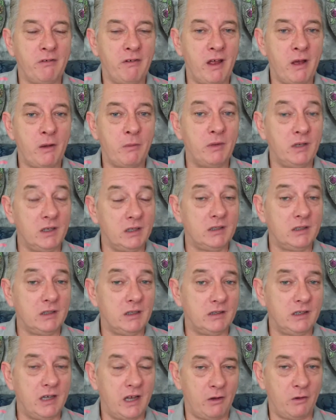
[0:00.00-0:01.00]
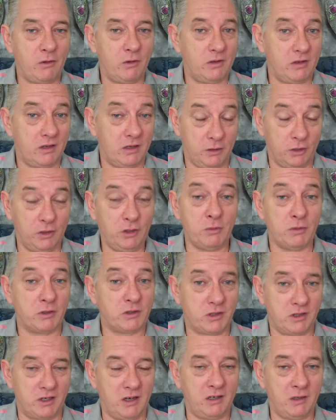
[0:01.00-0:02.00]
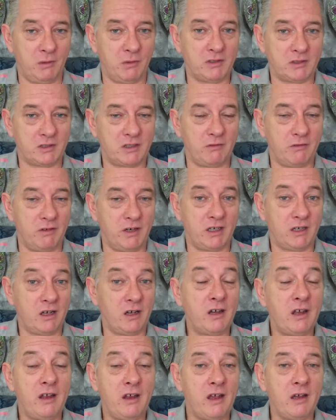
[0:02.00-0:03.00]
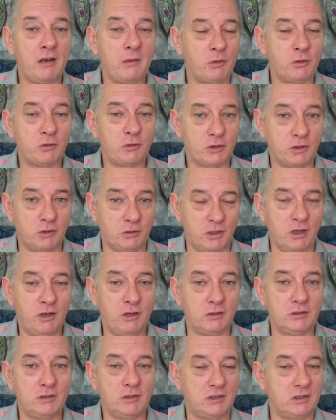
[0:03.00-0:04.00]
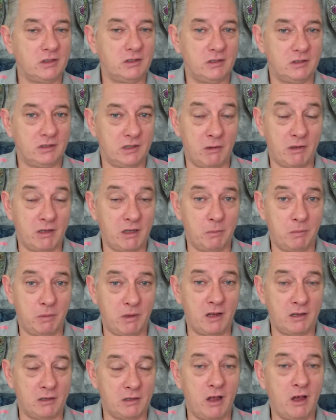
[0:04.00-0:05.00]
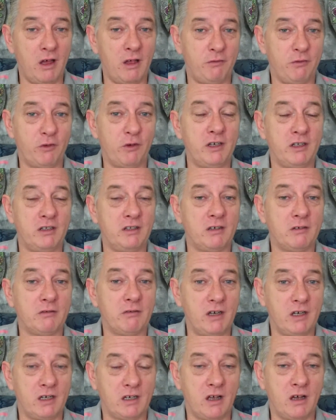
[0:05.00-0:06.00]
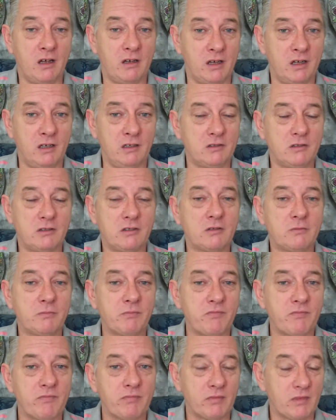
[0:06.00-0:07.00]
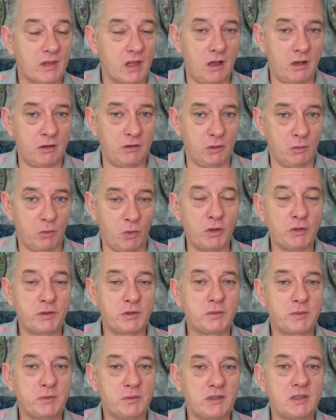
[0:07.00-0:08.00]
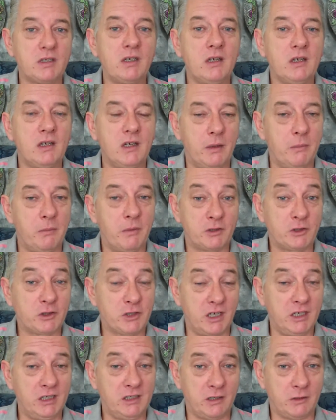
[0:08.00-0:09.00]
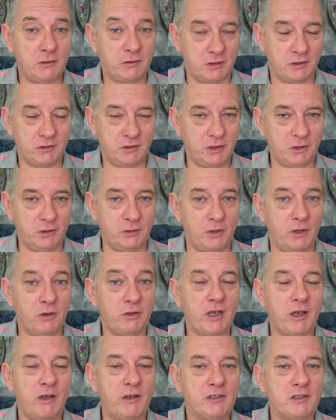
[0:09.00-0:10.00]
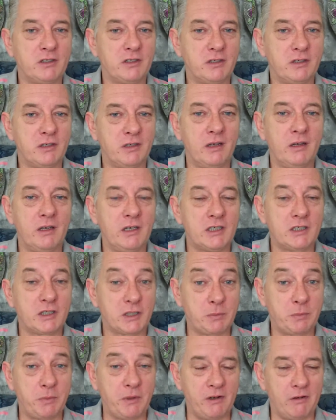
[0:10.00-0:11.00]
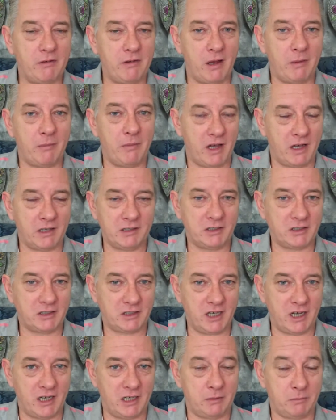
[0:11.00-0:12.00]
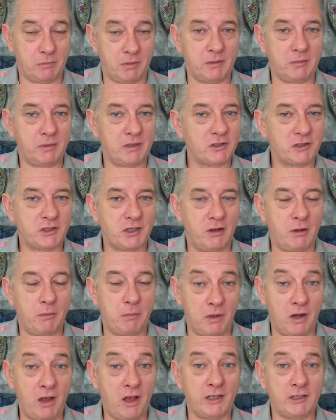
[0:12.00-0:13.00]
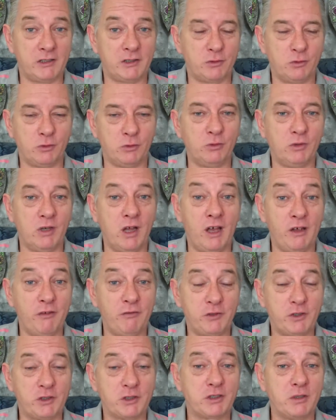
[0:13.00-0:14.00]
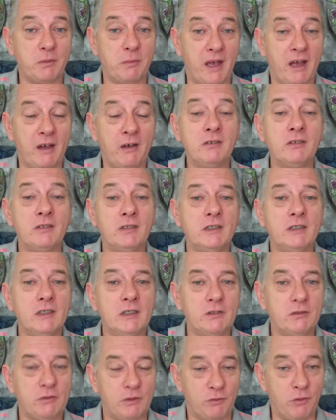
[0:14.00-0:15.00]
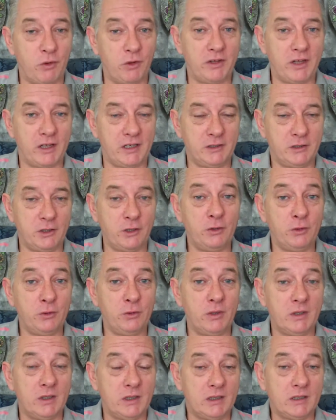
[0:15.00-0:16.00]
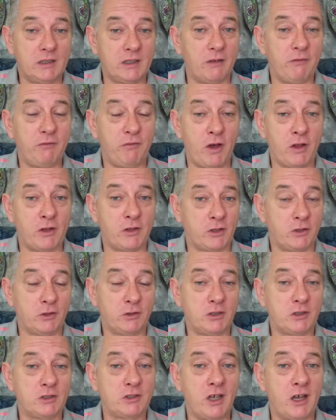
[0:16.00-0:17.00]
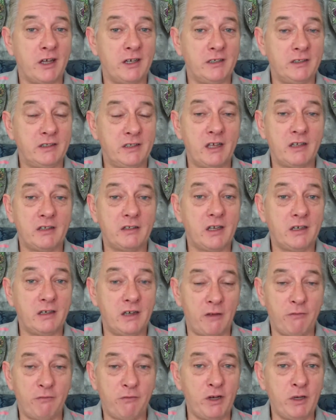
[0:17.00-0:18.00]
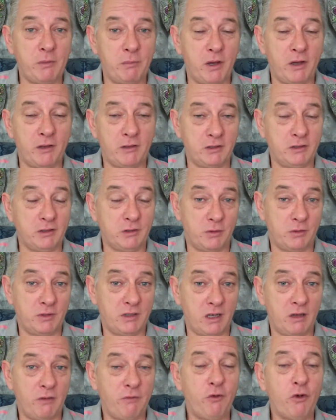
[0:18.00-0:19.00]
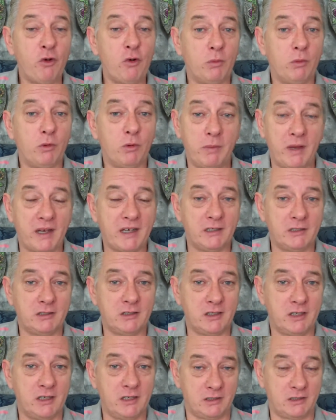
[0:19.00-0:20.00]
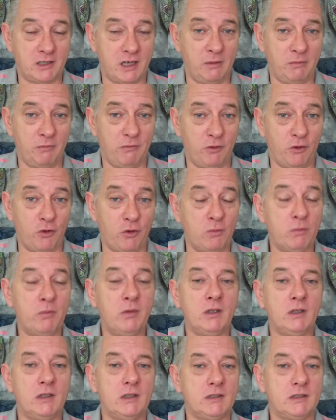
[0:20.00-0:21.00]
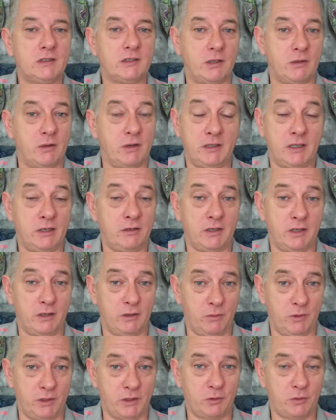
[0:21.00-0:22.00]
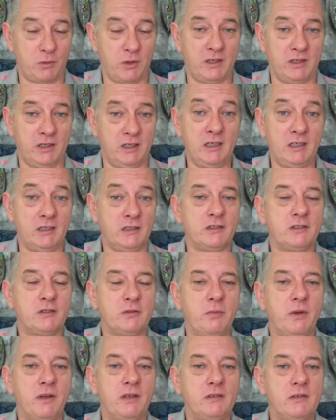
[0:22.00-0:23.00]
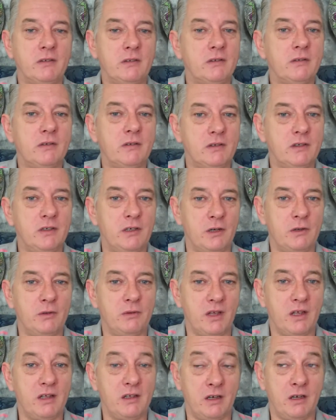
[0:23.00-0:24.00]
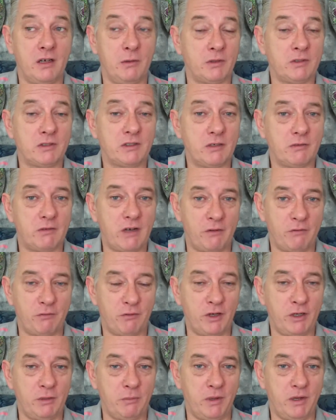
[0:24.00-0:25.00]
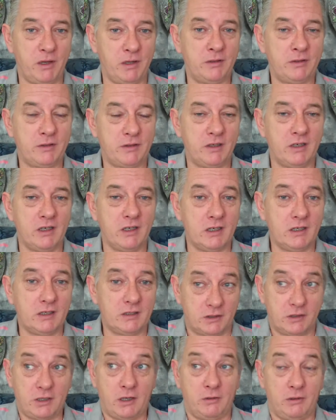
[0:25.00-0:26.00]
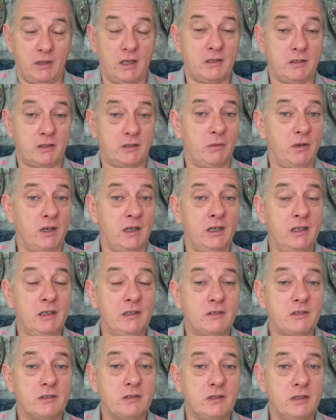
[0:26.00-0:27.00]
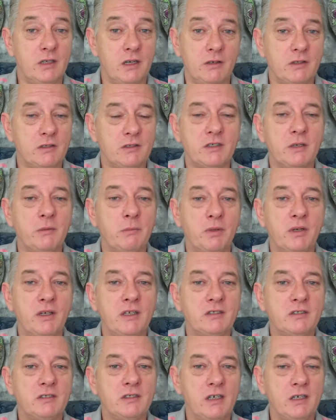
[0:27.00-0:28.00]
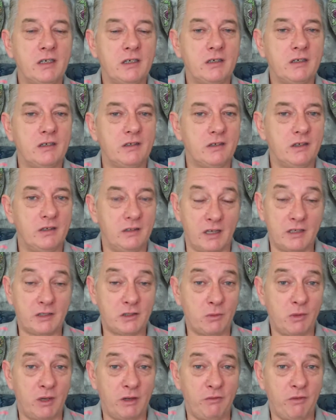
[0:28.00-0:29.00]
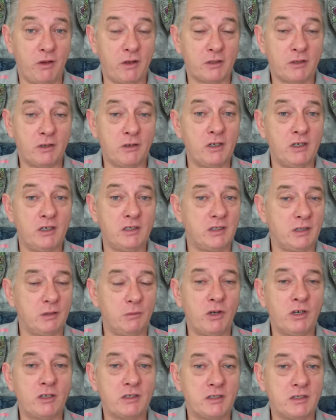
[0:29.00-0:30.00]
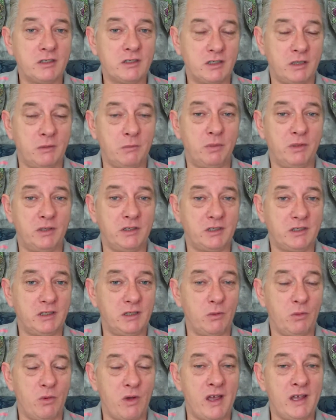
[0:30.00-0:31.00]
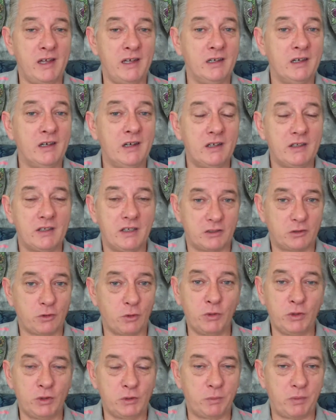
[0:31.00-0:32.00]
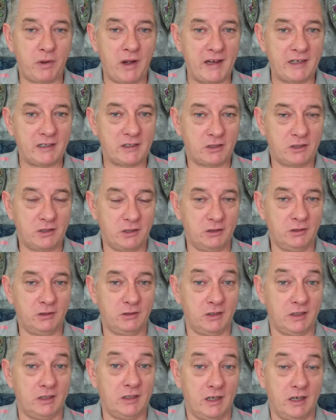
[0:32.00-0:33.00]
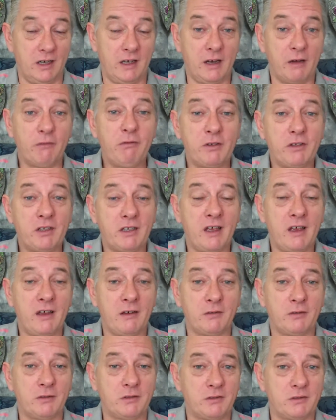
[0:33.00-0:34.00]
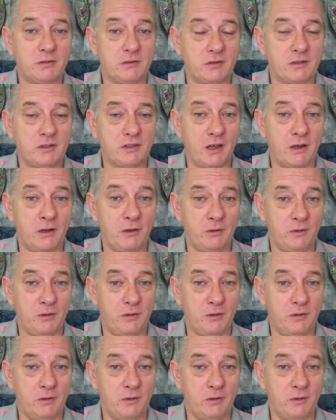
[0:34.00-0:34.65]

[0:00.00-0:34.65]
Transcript: realm. Now, humans are the only ones that reincarnate. Animals do not. No other plant life or anything reincarnates. Only wasps and mosquitoes that do not go into the spirit realm, understandably, because they're a plight to all life just about with what they do, that Father God decided that they'd have rebirth into another form, or back into their same form. So I don't know which one it is, but, you know, they're the only ones that have rebirth. So that's the way it is. You know, it's simplistic, and that's the way Father God is. He works in a simplistic way that's always practical and everything else. So,